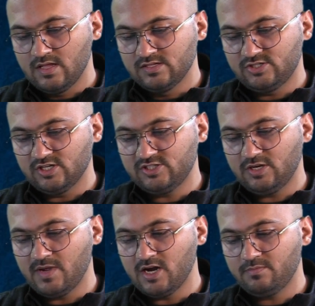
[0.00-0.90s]

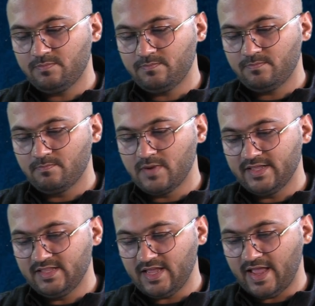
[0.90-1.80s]
Structure marked
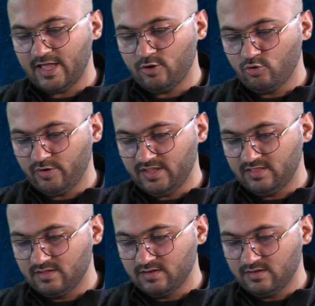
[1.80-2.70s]
by the arrow
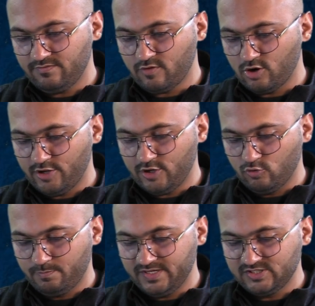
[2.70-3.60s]
in the following
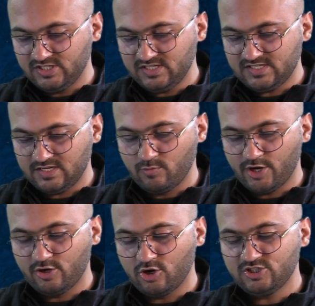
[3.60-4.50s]
O P G,
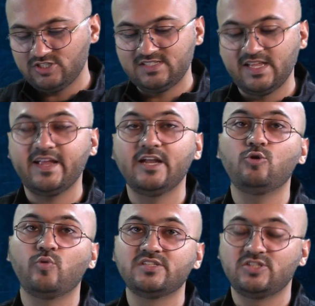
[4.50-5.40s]
sigmoid notch,
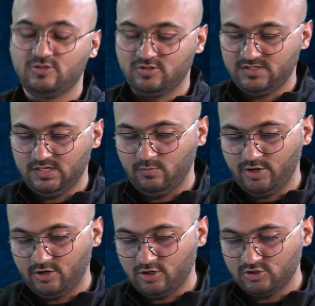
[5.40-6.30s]
second question on
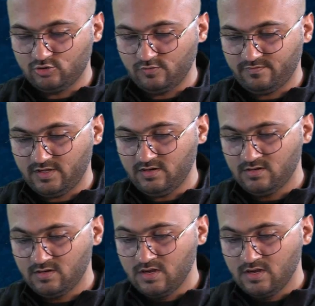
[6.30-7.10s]
sigmoid notch so far.